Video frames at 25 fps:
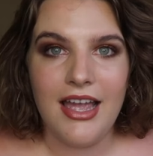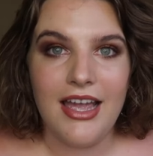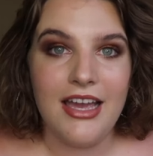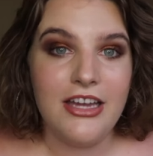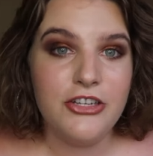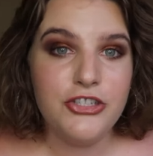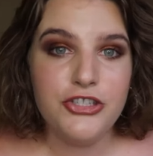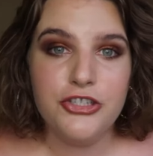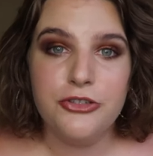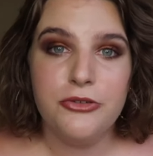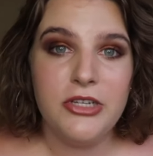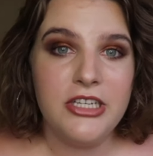
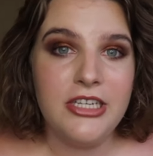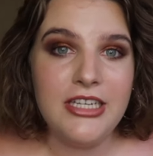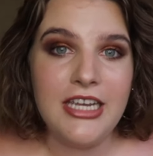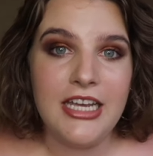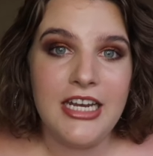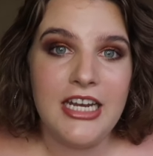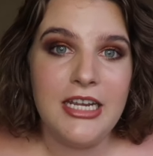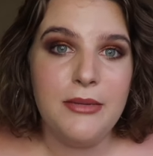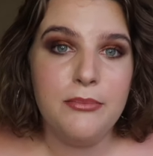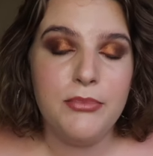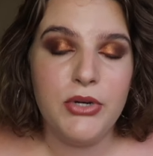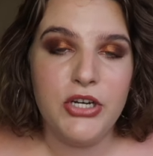And you're
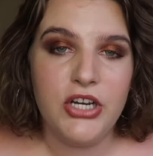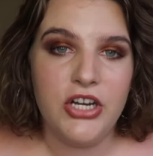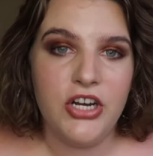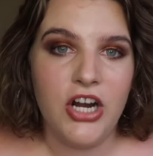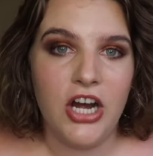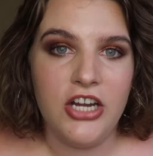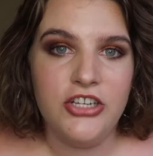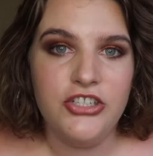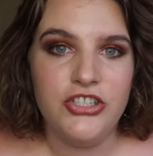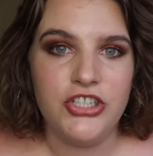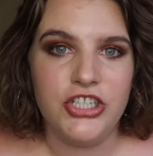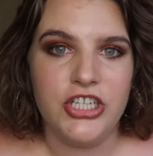getting put
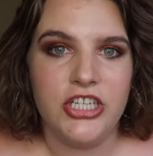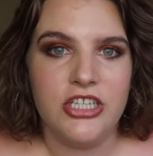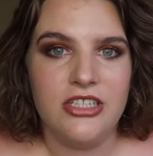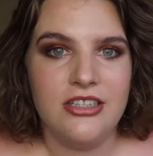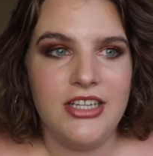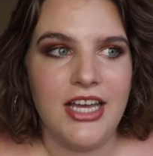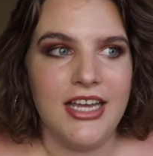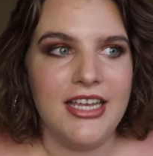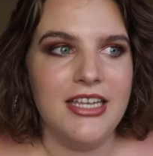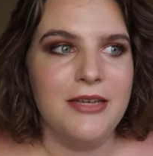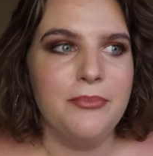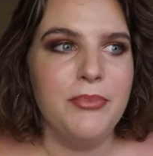under.
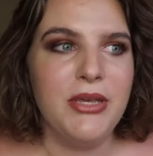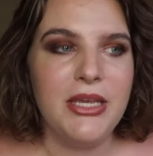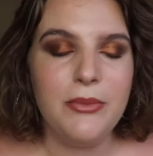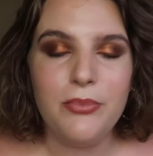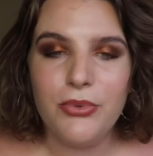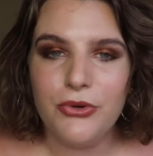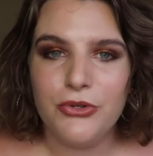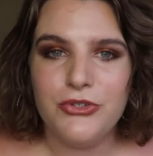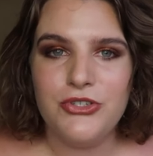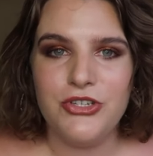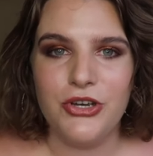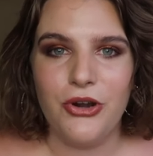Like
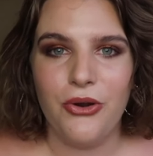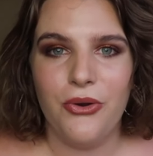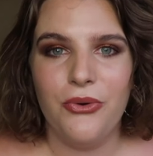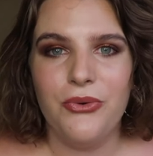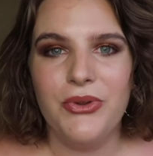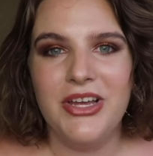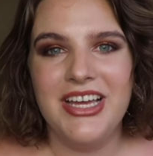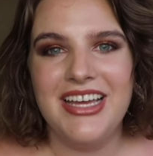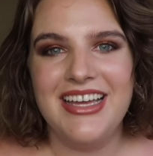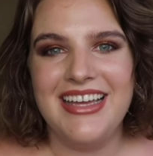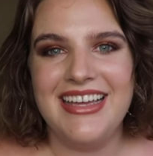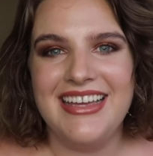people
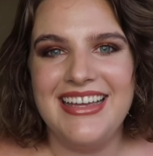don't